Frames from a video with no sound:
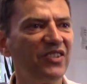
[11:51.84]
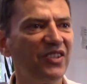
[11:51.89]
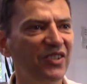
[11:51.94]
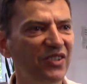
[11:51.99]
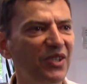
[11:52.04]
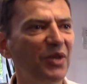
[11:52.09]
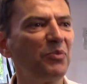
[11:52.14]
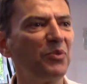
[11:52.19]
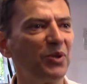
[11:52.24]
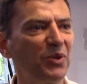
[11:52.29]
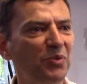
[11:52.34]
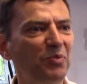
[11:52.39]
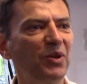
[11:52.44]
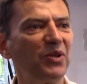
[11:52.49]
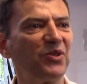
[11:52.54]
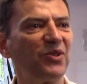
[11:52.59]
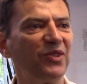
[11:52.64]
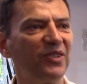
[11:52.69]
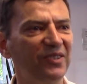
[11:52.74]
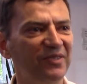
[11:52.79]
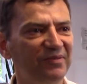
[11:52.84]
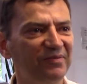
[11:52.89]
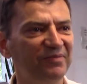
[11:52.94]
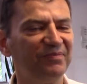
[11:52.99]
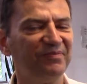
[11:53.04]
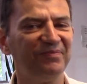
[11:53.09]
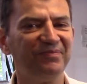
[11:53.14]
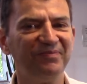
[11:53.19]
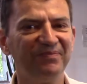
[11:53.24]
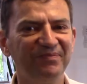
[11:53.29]
is something special.
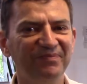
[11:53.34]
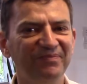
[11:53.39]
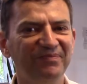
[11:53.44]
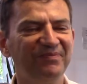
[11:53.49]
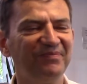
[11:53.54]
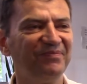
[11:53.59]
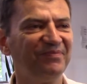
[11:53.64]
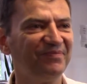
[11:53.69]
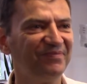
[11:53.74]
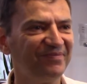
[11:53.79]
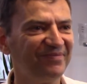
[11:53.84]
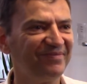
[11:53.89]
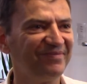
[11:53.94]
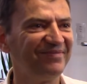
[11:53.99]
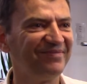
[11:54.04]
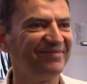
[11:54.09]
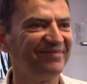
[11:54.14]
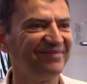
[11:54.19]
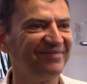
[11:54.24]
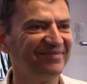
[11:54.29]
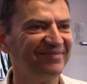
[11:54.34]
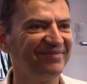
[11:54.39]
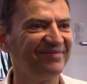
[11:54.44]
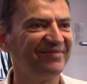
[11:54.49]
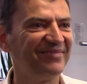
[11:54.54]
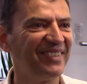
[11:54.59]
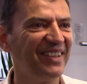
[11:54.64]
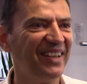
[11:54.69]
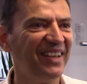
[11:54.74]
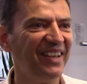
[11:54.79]
Did we show you a good time?
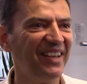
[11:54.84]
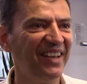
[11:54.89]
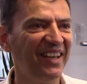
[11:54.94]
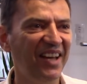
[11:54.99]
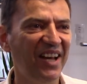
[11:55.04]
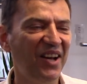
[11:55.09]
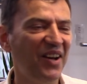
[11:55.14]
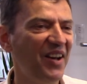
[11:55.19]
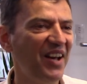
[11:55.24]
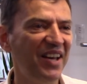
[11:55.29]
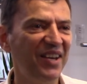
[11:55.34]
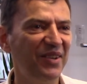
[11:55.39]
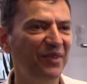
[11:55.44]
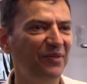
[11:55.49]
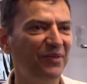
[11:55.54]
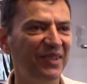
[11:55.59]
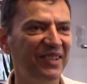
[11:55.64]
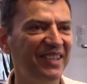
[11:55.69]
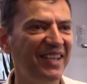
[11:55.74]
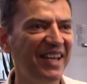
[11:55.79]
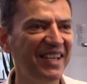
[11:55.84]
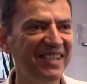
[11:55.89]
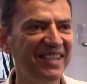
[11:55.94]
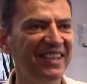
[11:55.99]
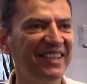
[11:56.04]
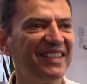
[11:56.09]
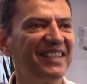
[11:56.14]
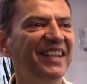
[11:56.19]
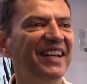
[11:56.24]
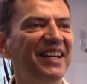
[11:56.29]
Uh, I had a
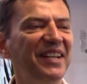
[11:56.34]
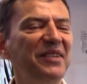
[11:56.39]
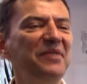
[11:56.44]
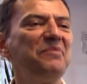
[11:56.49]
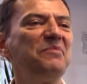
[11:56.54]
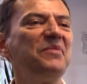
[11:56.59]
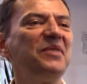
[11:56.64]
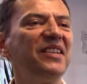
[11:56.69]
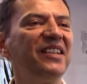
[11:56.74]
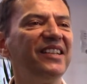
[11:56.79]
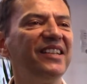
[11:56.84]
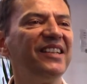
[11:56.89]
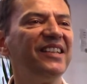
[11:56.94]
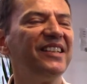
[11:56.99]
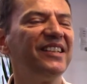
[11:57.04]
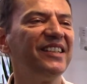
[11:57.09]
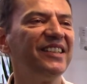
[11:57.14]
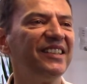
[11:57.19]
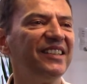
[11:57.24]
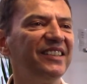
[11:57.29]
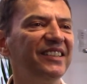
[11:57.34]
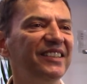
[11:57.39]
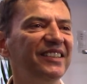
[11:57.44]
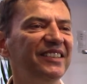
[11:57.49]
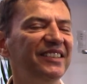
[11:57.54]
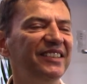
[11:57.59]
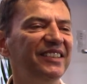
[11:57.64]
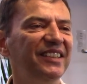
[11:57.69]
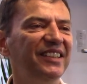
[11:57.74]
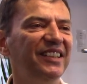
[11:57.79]
fantastic time and
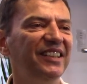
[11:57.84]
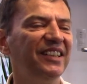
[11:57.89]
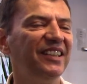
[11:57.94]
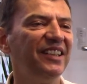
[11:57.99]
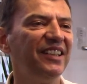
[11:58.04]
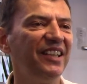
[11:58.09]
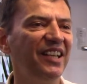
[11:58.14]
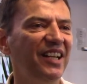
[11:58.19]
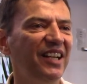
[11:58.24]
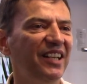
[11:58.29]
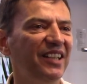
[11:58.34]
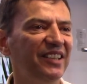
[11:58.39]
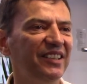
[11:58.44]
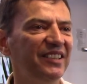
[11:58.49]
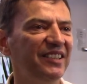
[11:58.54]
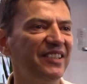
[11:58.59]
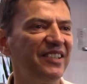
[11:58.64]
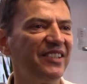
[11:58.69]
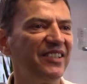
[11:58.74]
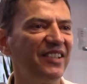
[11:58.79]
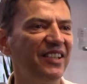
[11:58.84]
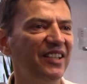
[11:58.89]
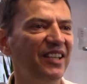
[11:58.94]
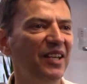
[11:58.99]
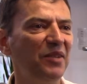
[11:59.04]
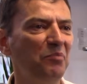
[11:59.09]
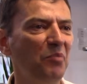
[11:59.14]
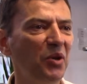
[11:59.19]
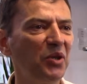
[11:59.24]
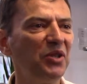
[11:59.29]
uh, yeah, it's, it,
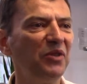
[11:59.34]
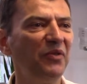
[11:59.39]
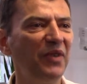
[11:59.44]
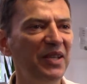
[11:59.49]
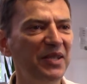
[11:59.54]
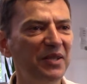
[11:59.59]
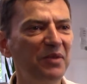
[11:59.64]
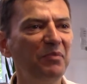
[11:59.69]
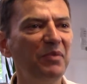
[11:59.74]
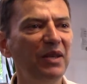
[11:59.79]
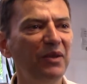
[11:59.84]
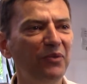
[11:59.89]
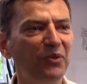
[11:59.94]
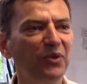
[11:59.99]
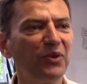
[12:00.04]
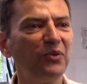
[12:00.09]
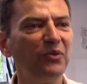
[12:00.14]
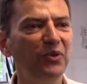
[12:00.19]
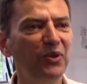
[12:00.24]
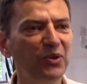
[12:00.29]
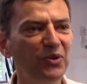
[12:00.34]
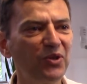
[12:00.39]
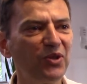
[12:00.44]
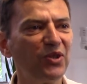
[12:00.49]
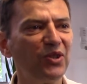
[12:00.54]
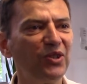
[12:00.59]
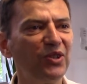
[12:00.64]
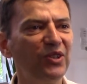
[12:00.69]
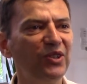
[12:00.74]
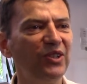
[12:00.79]
it motivates me for the
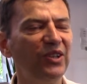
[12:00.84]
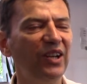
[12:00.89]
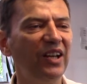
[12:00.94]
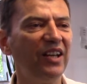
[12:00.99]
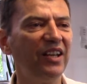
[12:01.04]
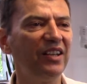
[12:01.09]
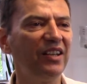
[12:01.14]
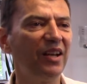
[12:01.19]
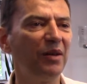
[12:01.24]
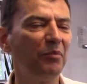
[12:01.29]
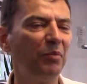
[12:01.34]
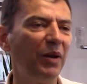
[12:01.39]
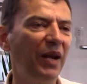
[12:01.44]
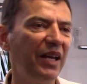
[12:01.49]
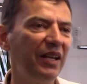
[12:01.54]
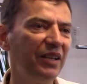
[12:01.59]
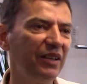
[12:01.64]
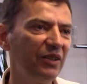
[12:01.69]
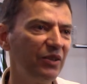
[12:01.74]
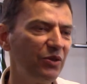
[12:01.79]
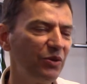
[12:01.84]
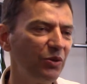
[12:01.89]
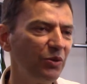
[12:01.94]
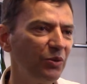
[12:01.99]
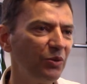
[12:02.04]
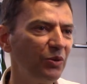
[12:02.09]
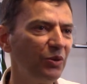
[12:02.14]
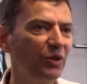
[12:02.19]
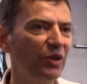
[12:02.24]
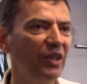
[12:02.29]
future and I'm planning
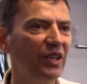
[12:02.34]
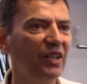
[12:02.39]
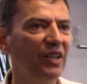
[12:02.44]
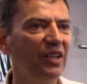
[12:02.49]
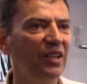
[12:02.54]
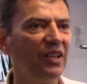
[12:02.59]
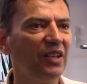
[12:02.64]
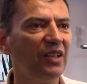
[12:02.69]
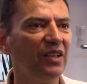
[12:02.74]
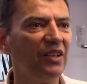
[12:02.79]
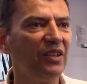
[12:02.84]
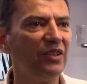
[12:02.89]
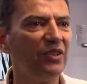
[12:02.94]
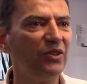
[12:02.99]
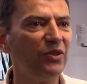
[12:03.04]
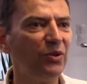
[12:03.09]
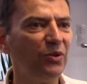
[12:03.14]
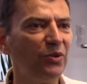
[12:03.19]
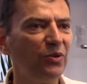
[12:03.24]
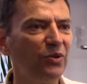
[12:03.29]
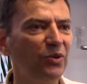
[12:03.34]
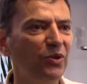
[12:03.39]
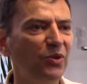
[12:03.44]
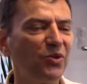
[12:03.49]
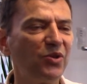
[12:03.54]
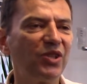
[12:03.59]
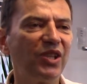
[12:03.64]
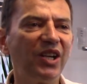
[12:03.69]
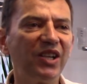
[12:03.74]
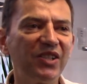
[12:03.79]
to to,
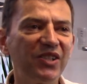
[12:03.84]
to start